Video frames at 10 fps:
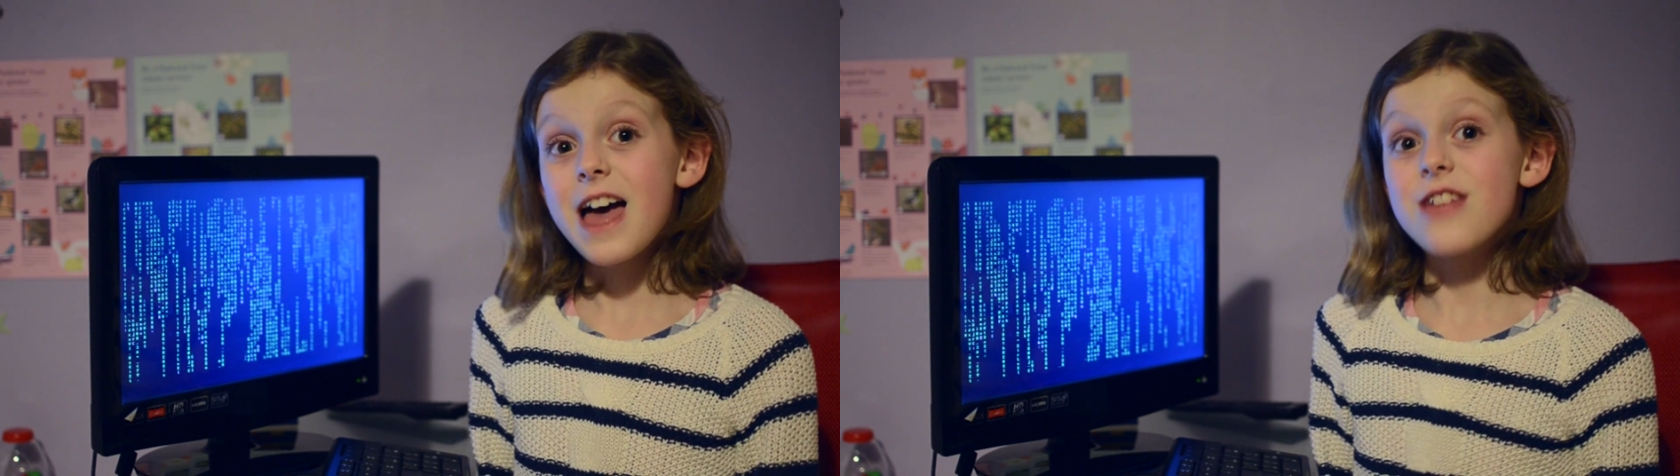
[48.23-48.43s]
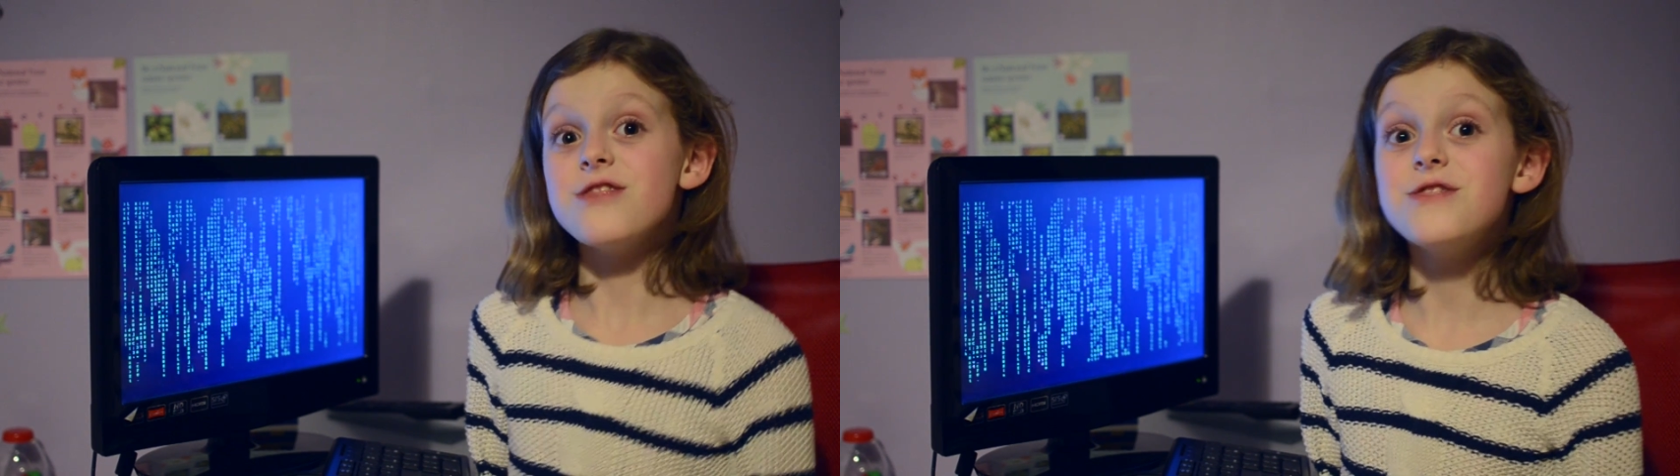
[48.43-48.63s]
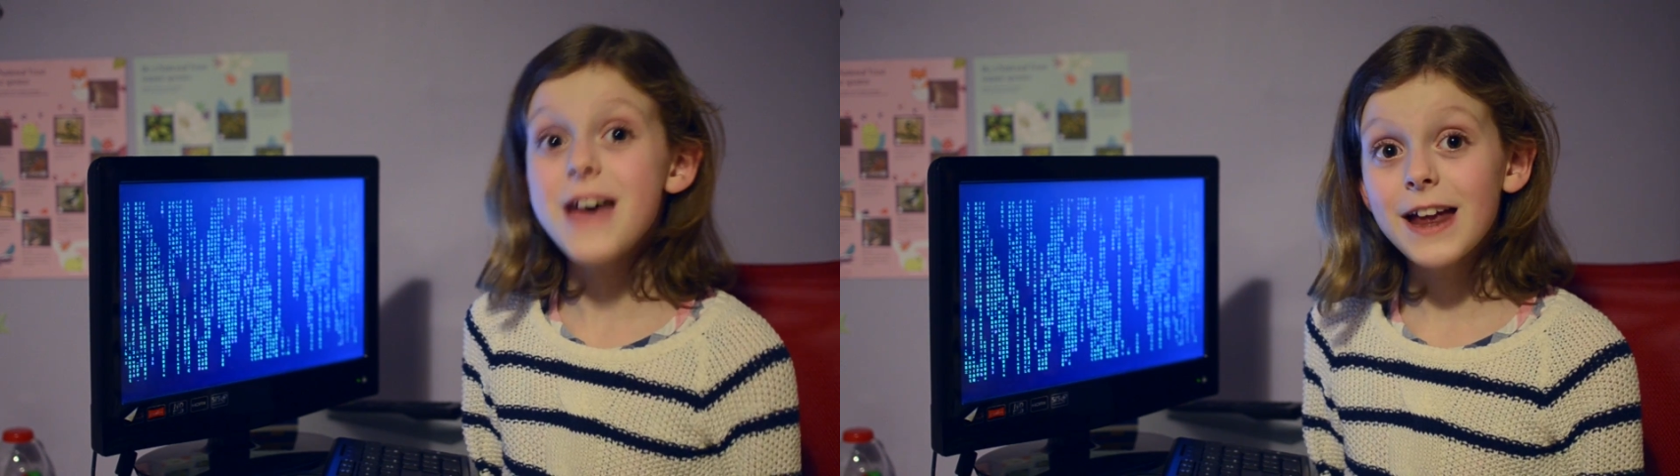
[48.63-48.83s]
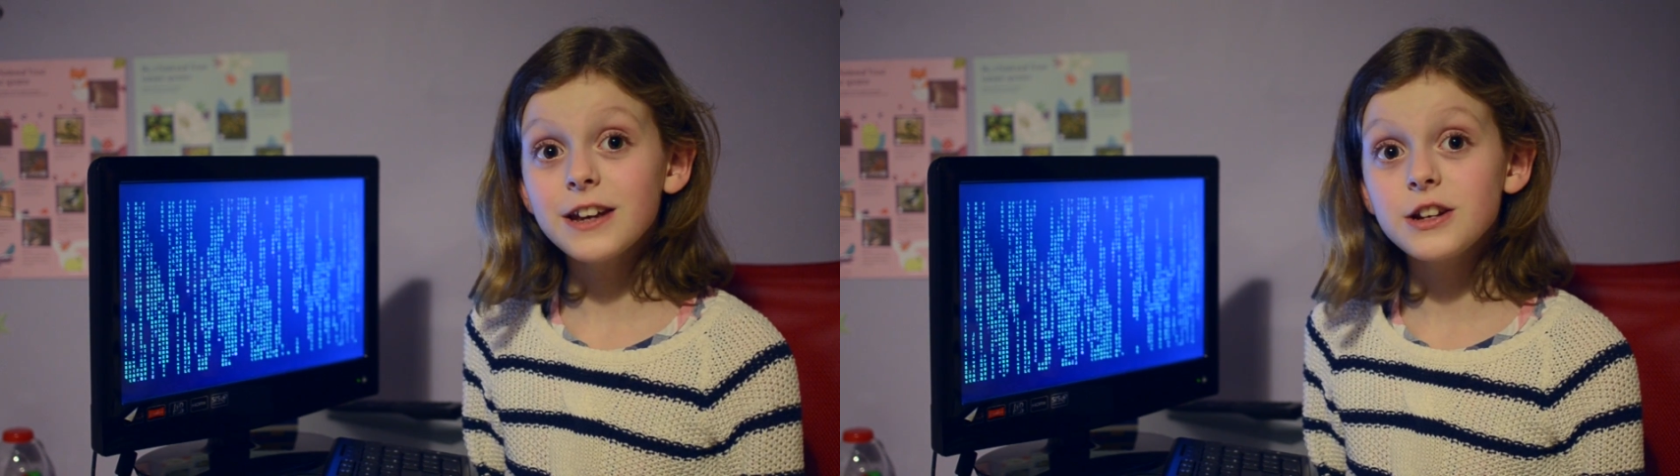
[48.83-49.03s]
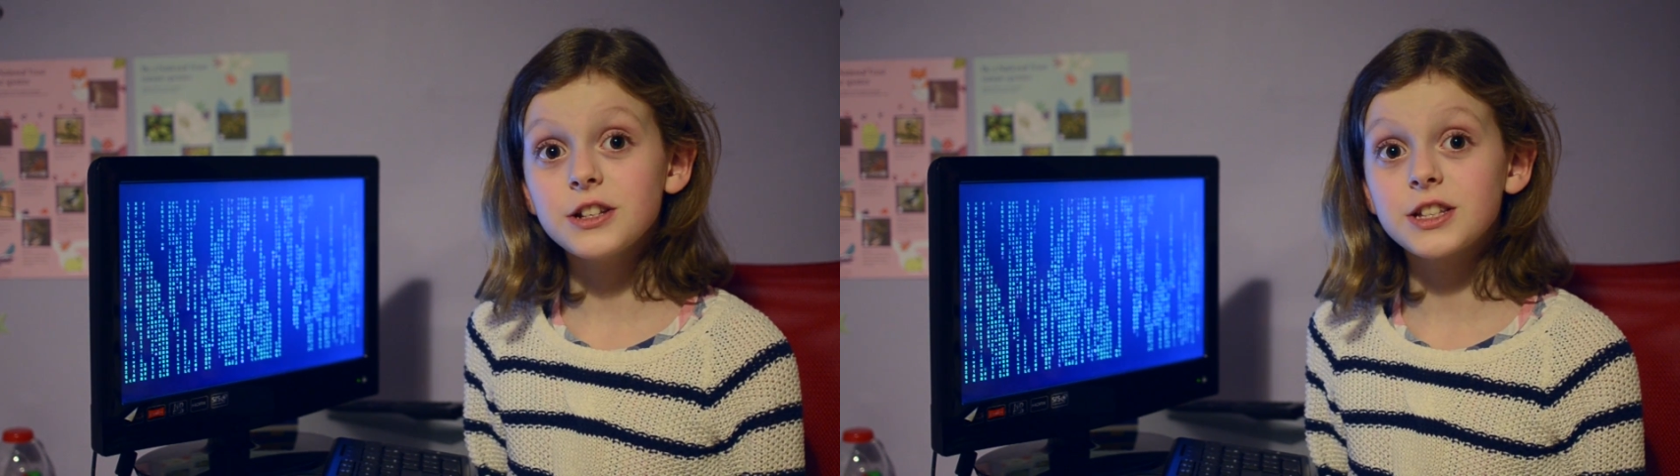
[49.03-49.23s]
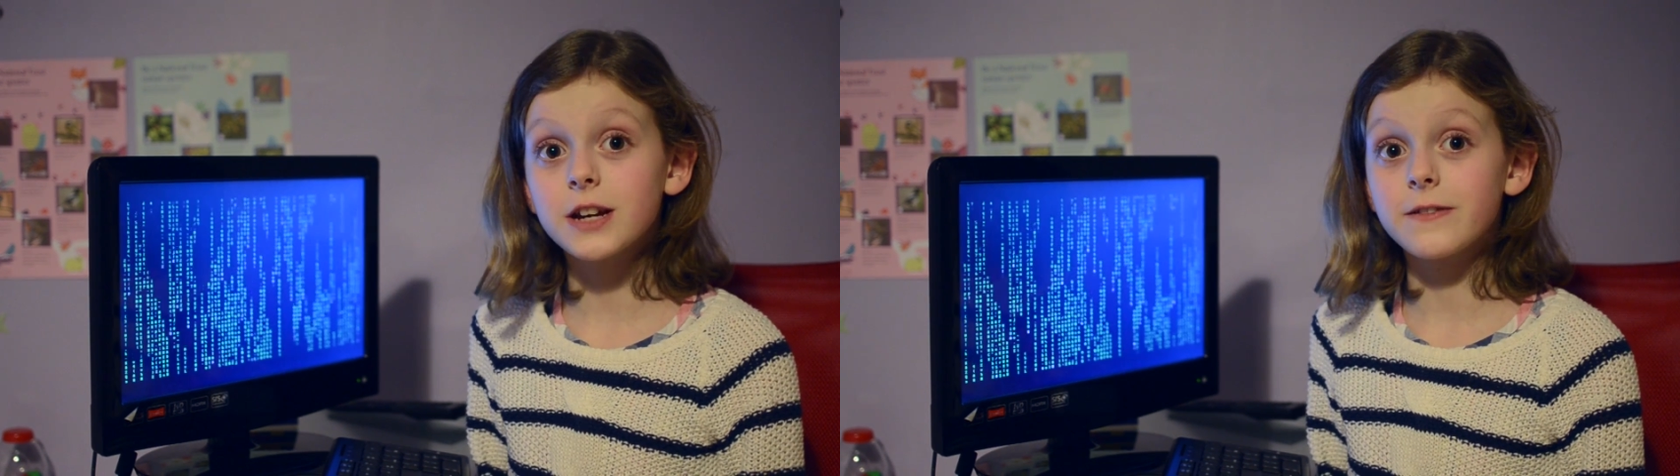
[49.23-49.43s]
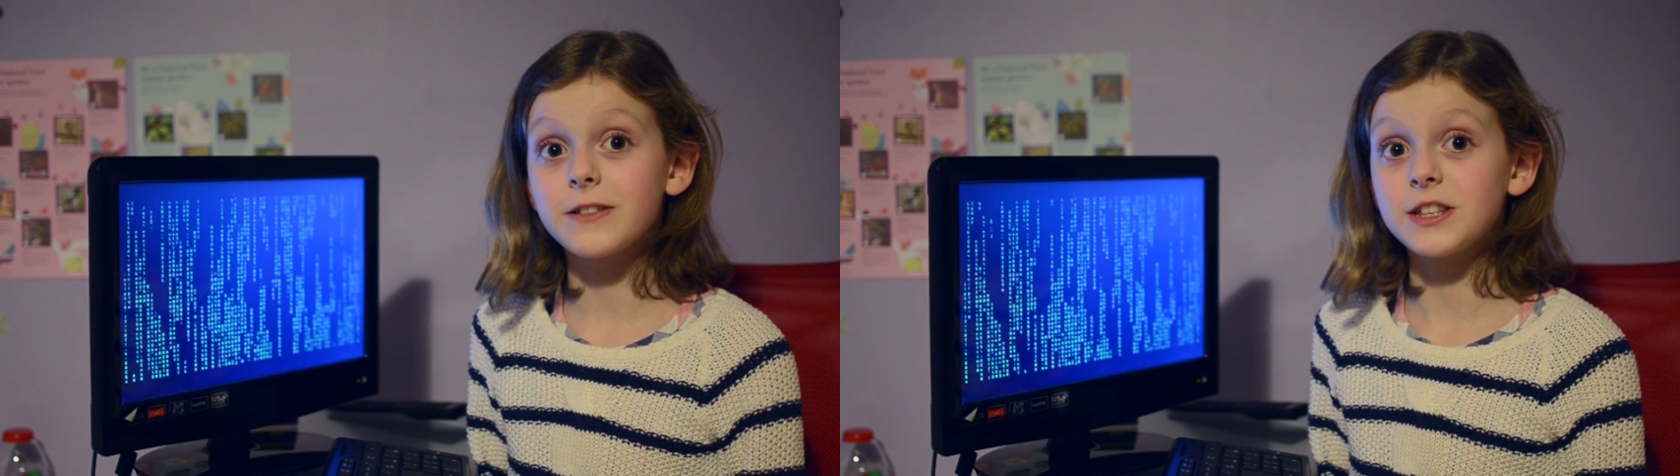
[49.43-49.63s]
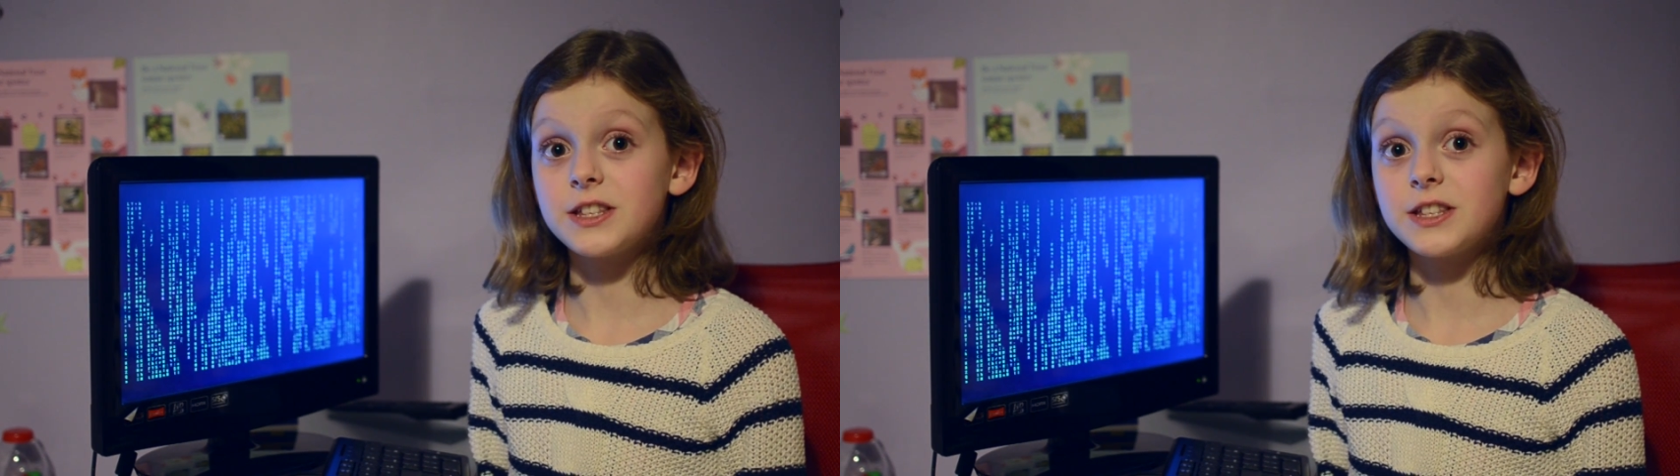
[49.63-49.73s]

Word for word: And then you discover the